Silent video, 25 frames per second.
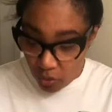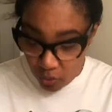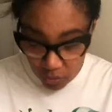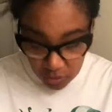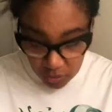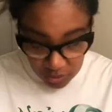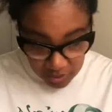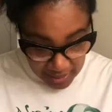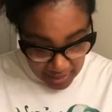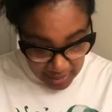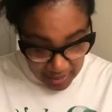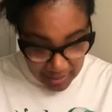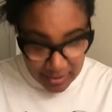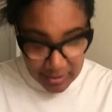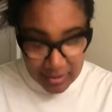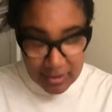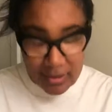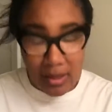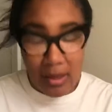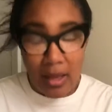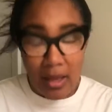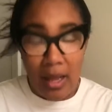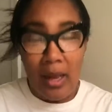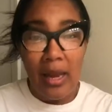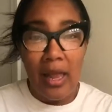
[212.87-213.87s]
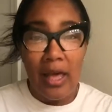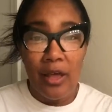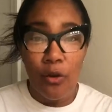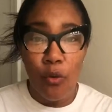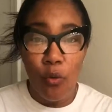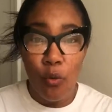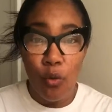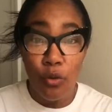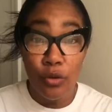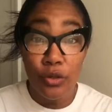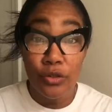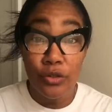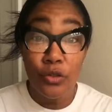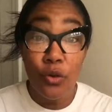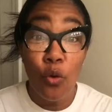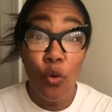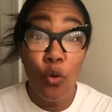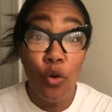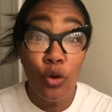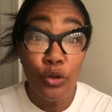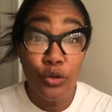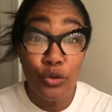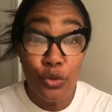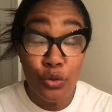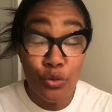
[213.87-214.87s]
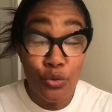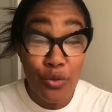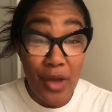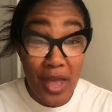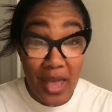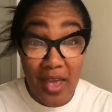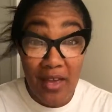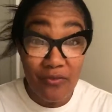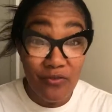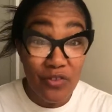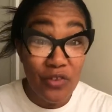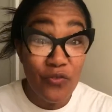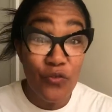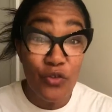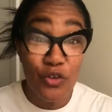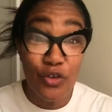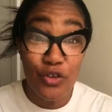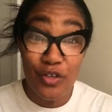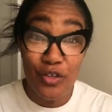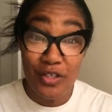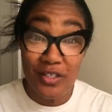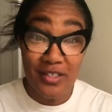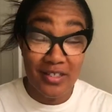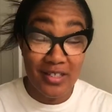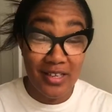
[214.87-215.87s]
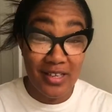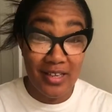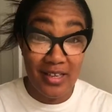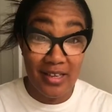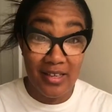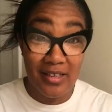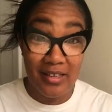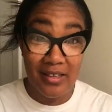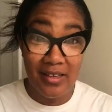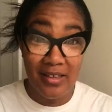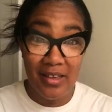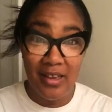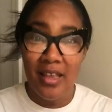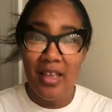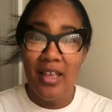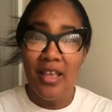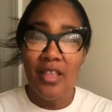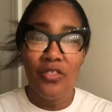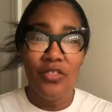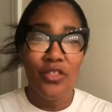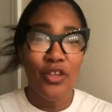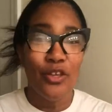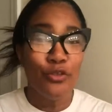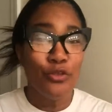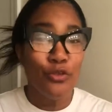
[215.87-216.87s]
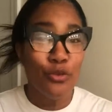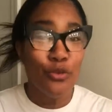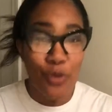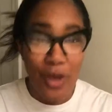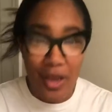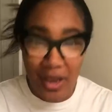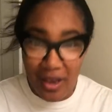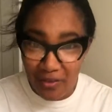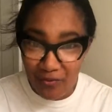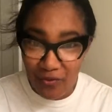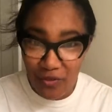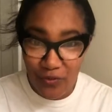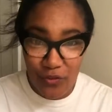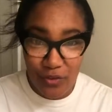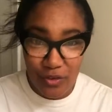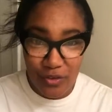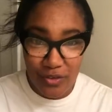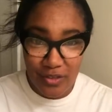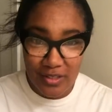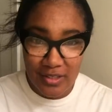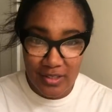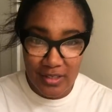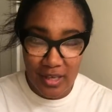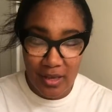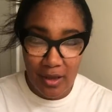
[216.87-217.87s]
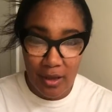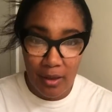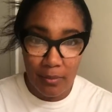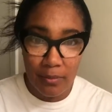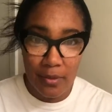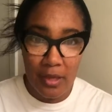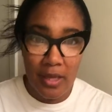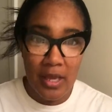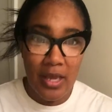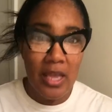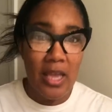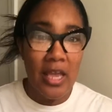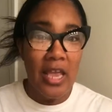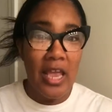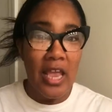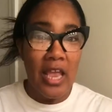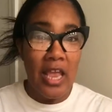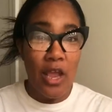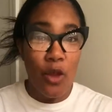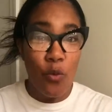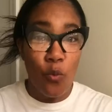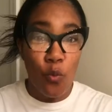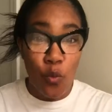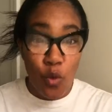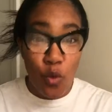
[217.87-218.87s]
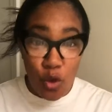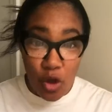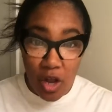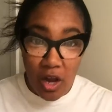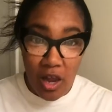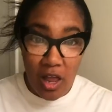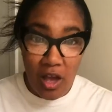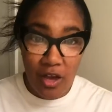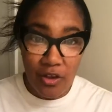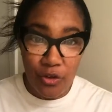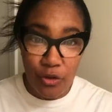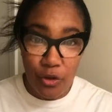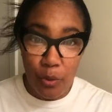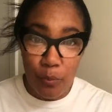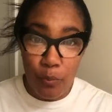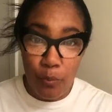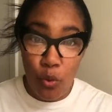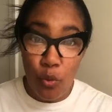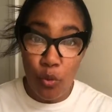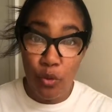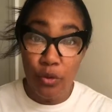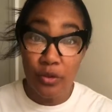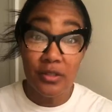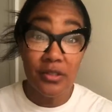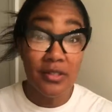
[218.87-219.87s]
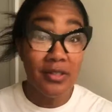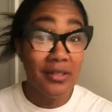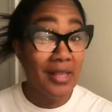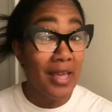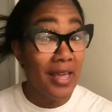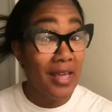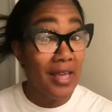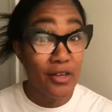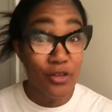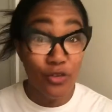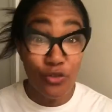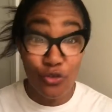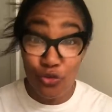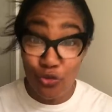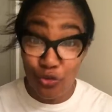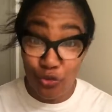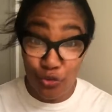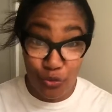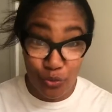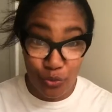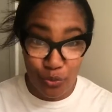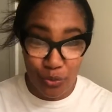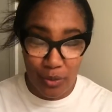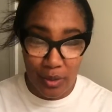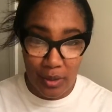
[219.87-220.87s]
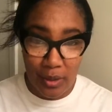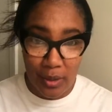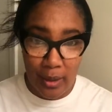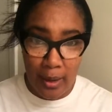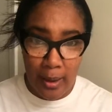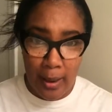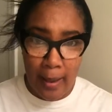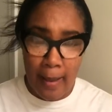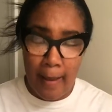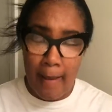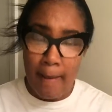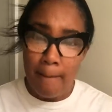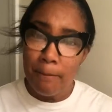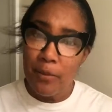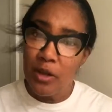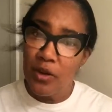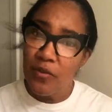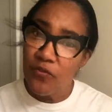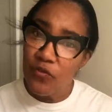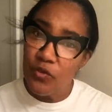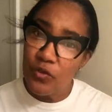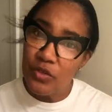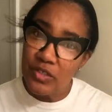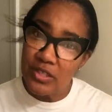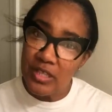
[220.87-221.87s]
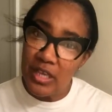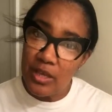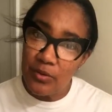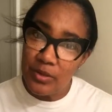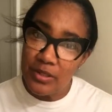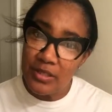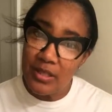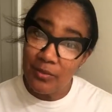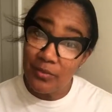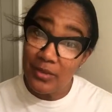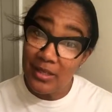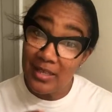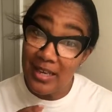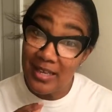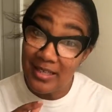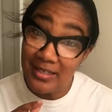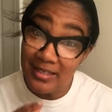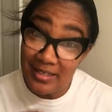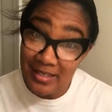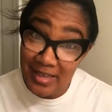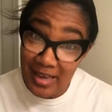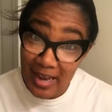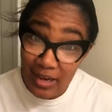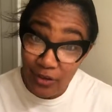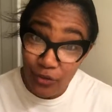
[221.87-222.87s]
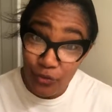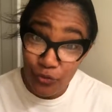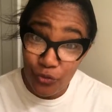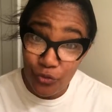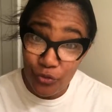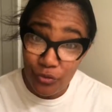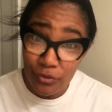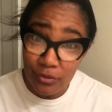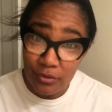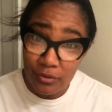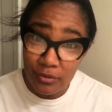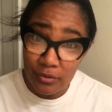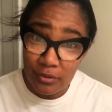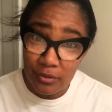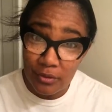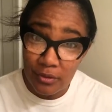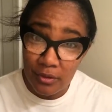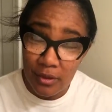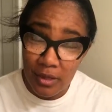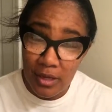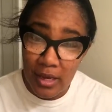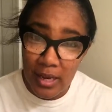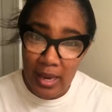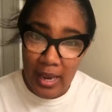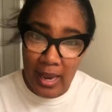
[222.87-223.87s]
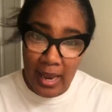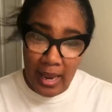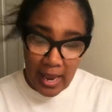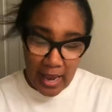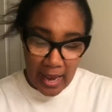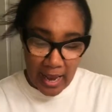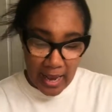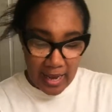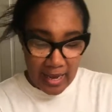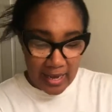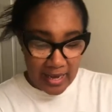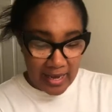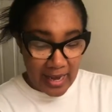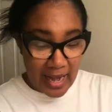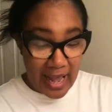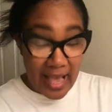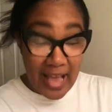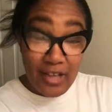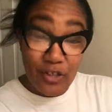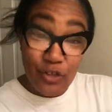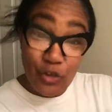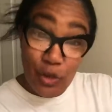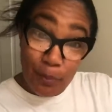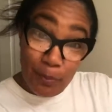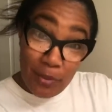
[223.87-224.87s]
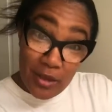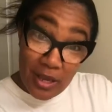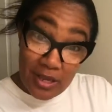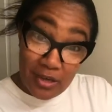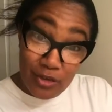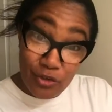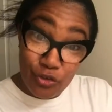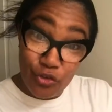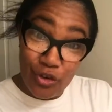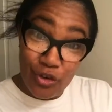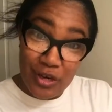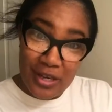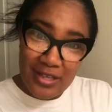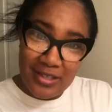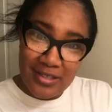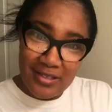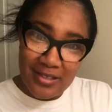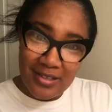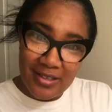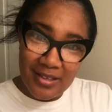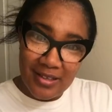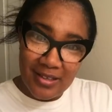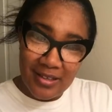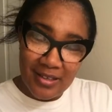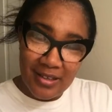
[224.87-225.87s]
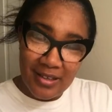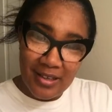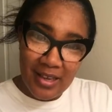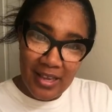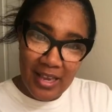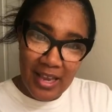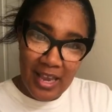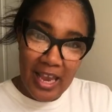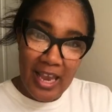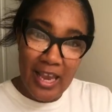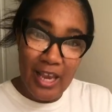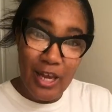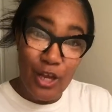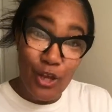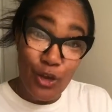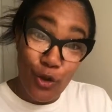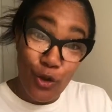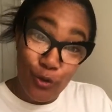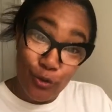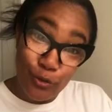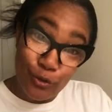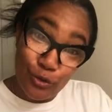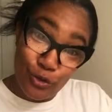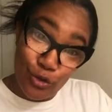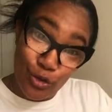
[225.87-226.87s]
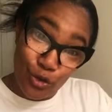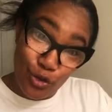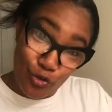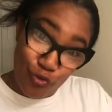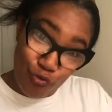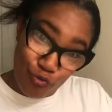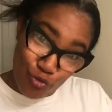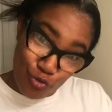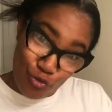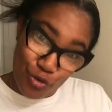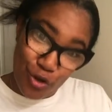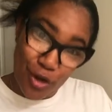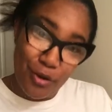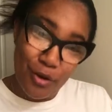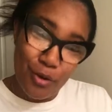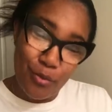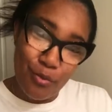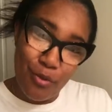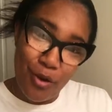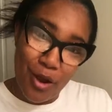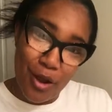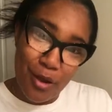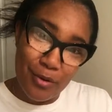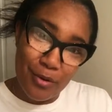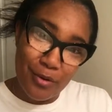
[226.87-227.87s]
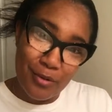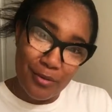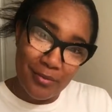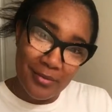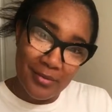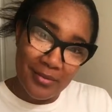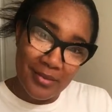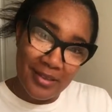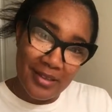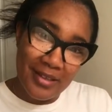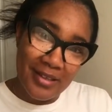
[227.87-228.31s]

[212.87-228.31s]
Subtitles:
Yes, a lot of oils are too heavy for your skin. They're too heavy for your scalp. It will clog your pores. That is true. But if you stay with something that's natural and it actually penetrates and it goes to the root of the problem,